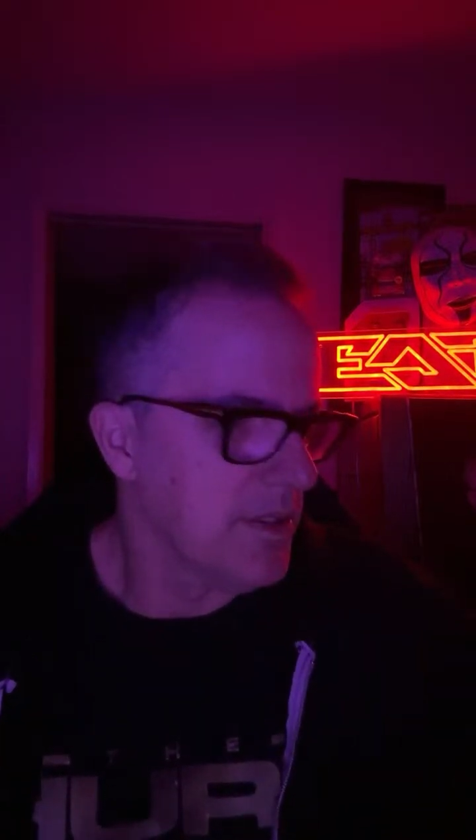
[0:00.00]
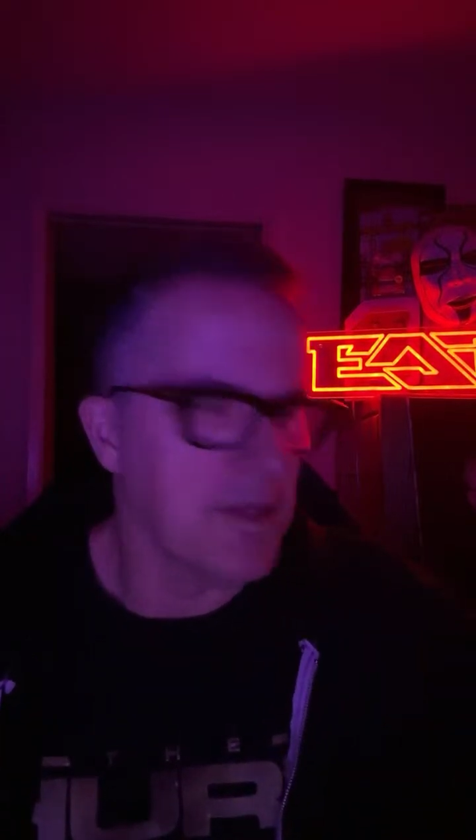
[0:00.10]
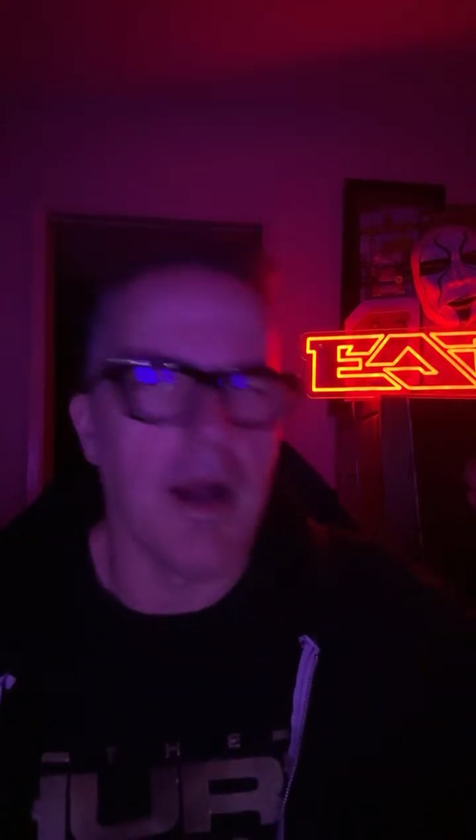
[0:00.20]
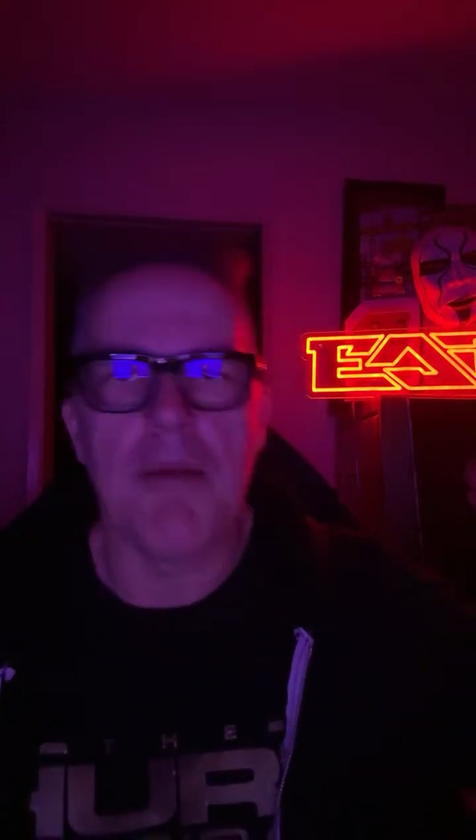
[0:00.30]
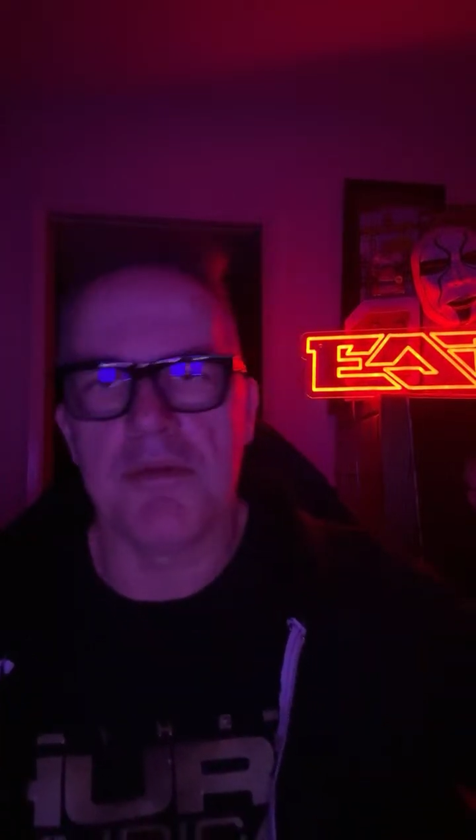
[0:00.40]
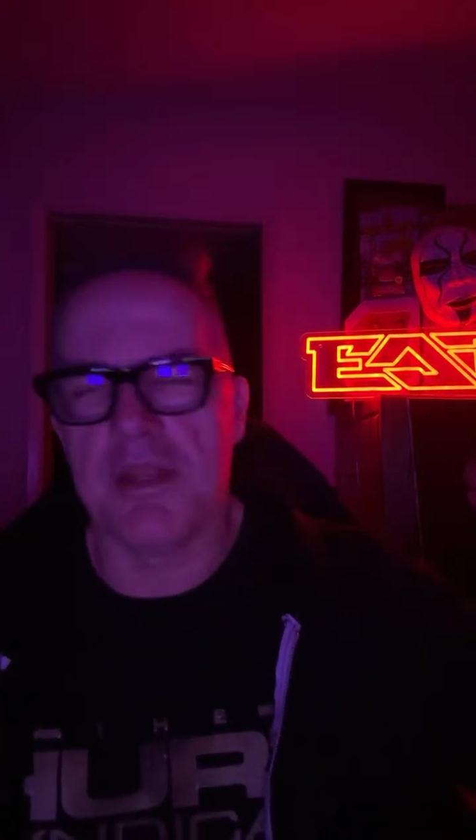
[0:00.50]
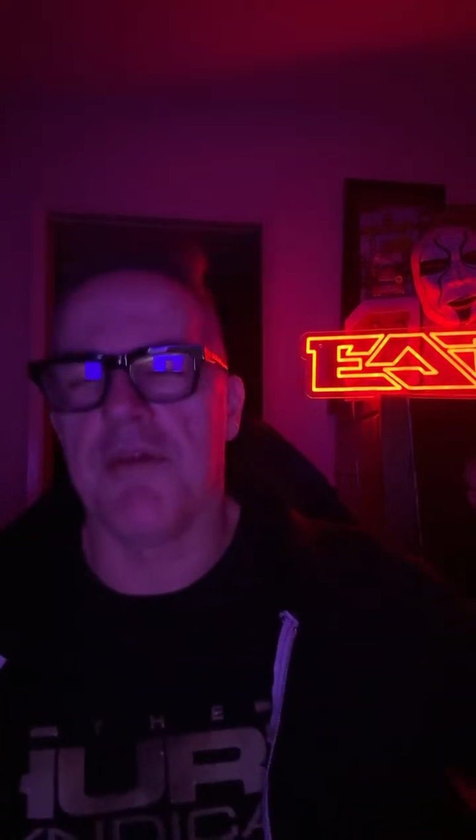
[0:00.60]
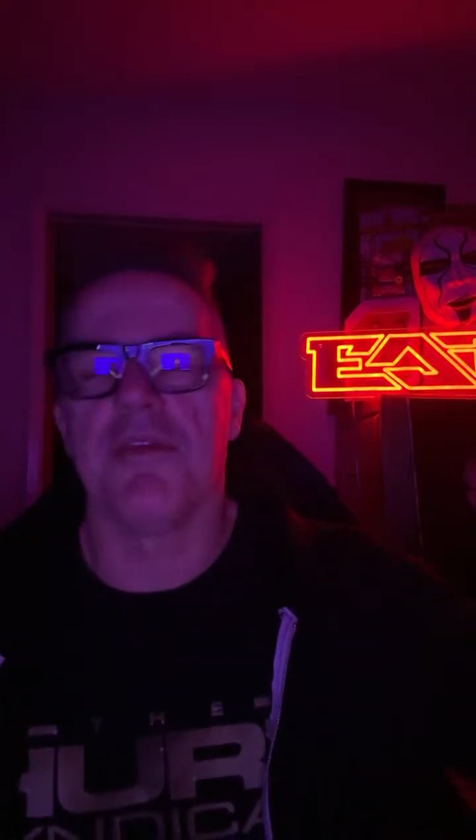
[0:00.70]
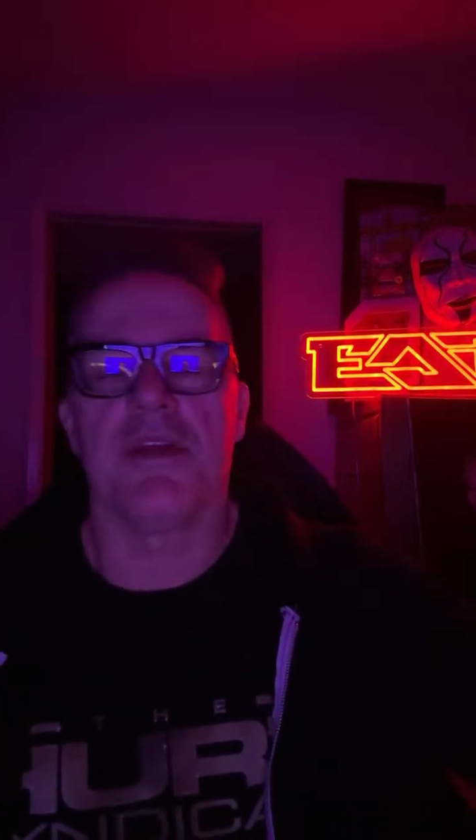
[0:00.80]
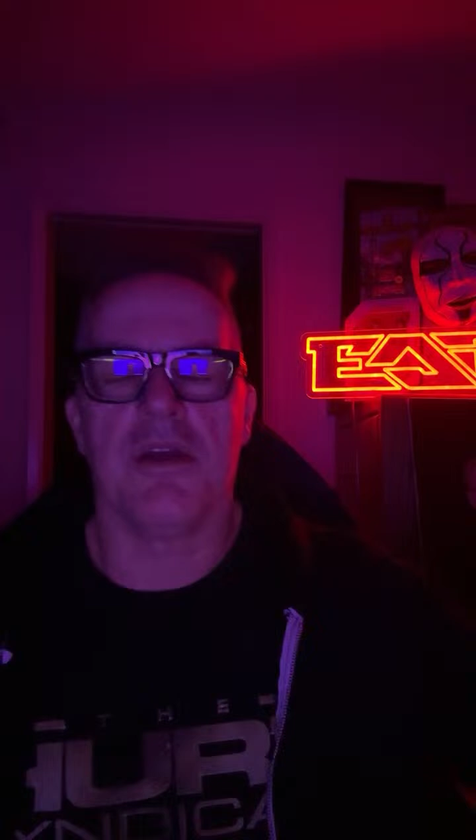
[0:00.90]
I would
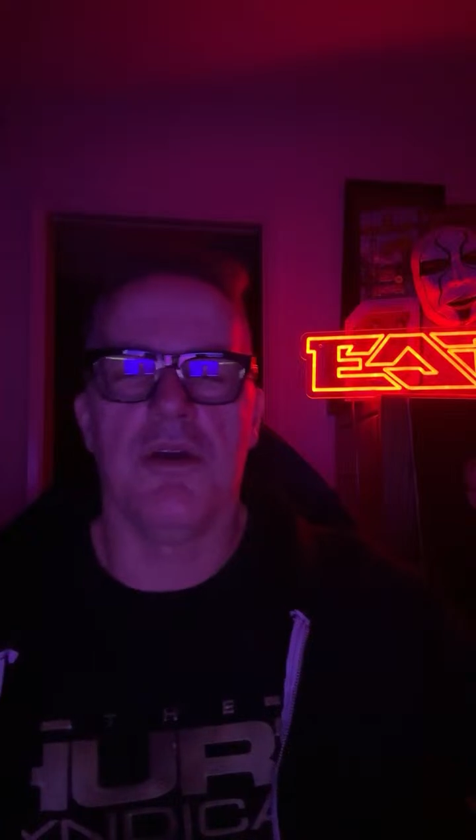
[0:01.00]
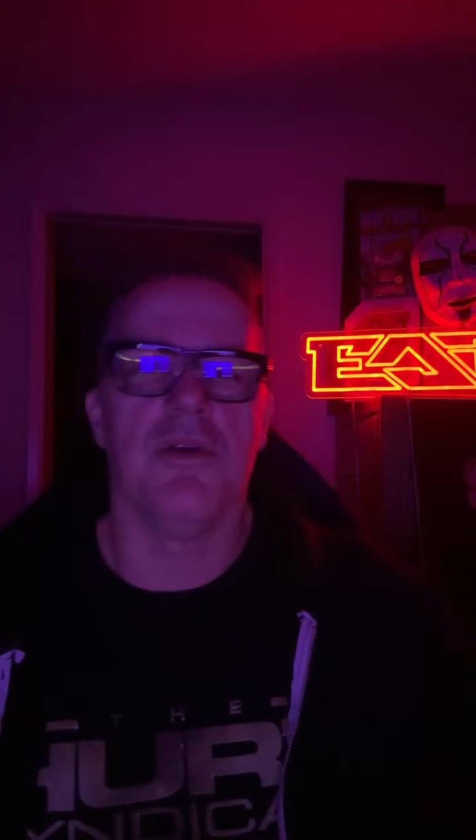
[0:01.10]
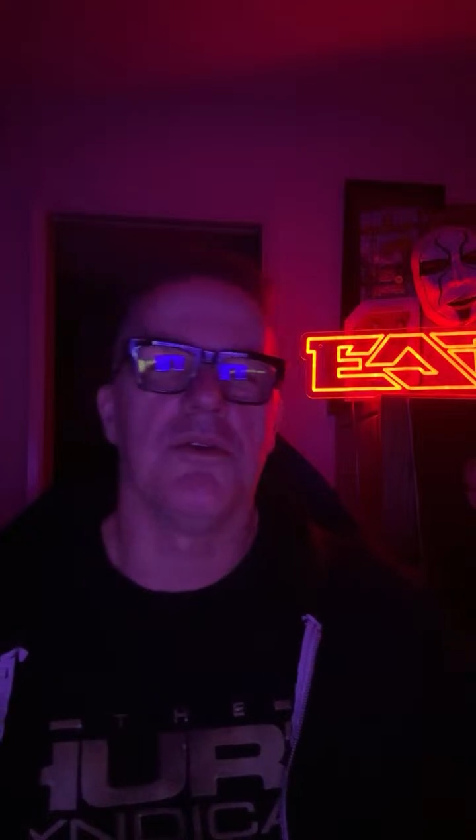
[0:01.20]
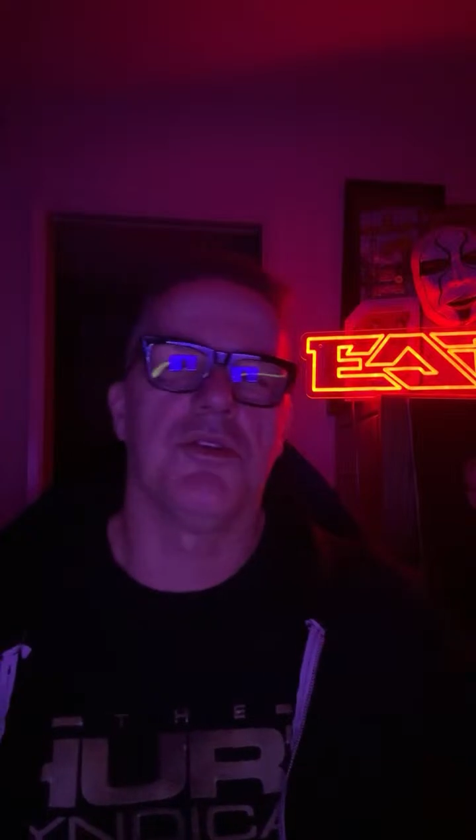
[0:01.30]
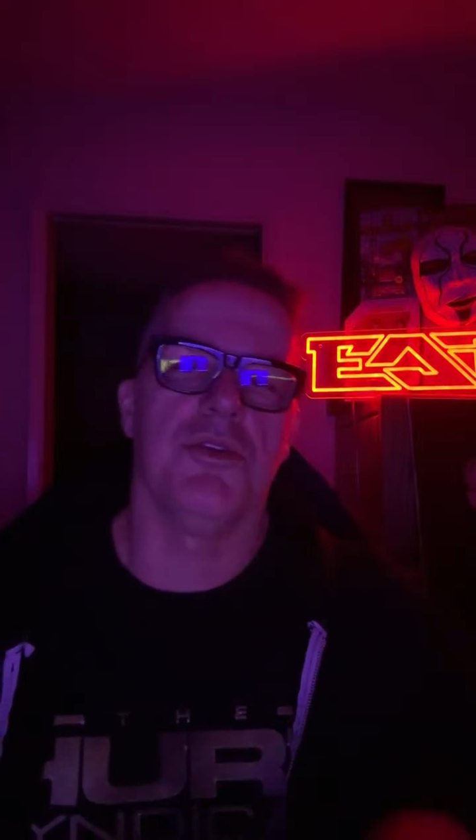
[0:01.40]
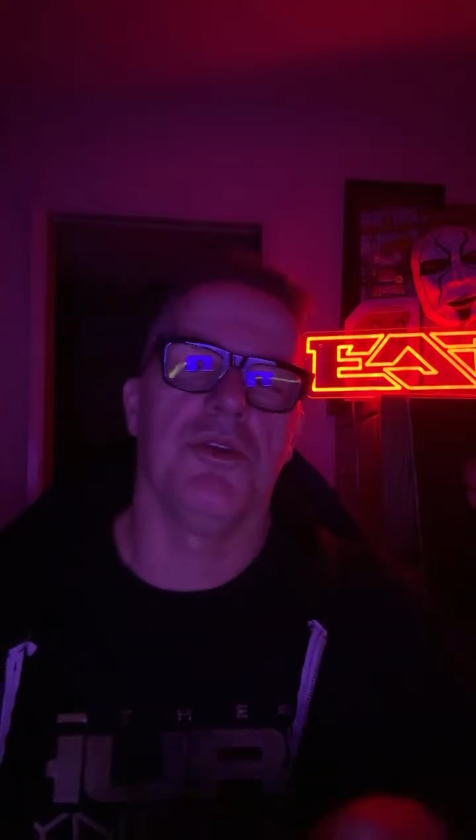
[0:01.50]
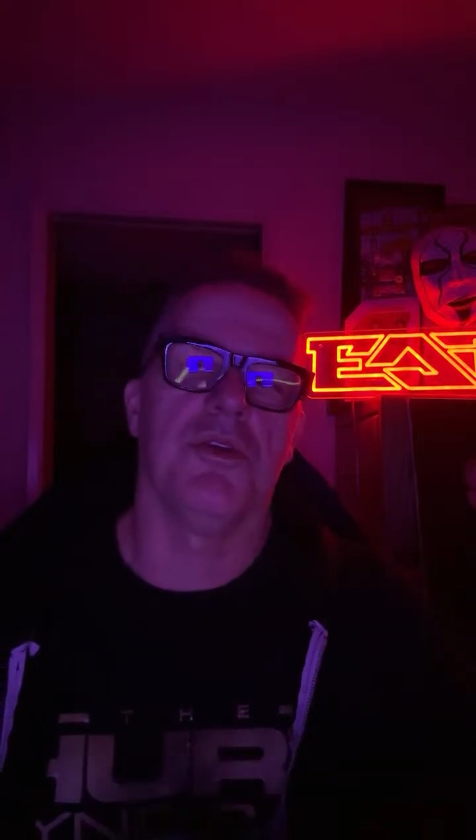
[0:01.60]
definitely go to New